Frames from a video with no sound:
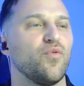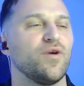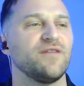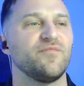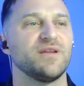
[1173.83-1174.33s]

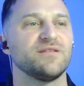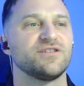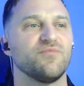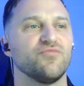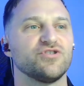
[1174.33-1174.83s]
What have been
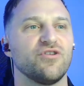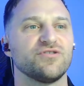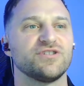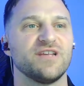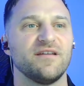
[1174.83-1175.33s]
some
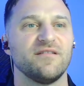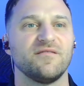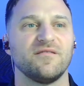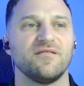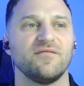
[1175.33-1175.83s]
results that
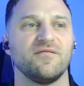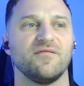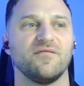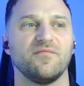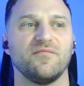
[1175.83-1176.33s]

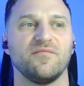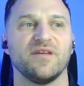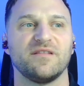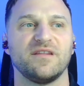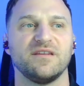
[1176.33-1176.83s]

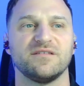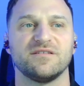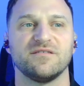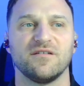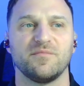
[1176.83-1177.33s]

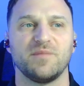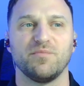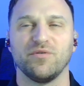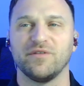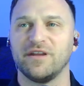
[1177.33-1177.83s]
these
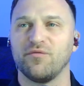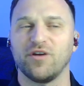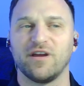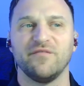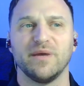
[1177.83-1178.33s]
people in the
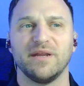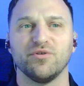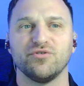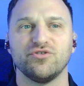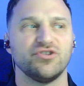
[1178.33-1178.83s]
network have been
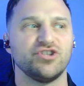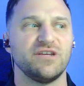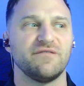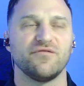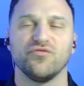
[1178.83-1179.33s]
able to
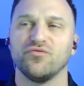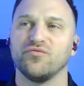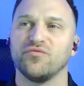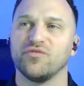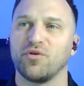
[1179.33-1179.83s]
achieve
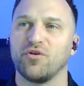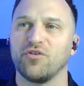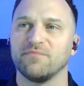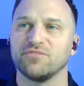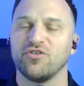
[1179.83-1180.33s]
through the
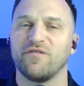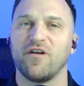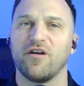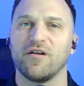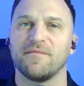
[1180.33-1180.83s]
program so
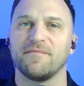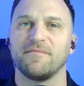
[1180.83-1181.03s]
far?